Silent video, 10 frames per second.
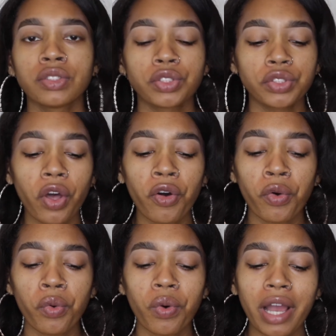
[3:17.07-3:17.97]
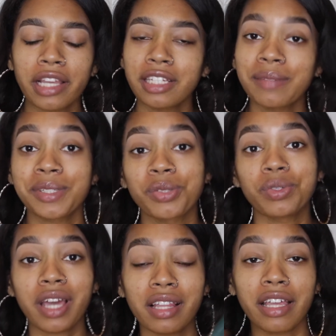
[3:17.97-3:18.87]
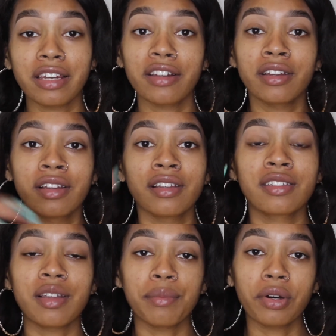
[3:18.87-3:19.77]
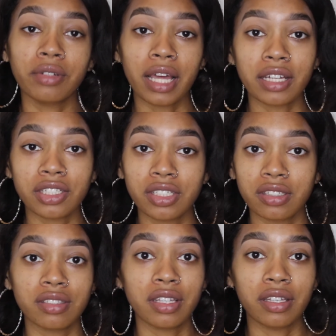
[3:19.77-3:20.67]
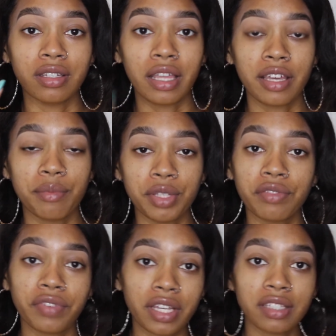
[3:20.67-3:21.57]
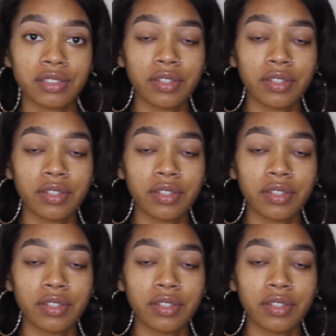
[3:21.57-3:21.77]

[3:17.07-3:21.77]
So I end up just doing eyeliner, some bold lashes, and like a beat face.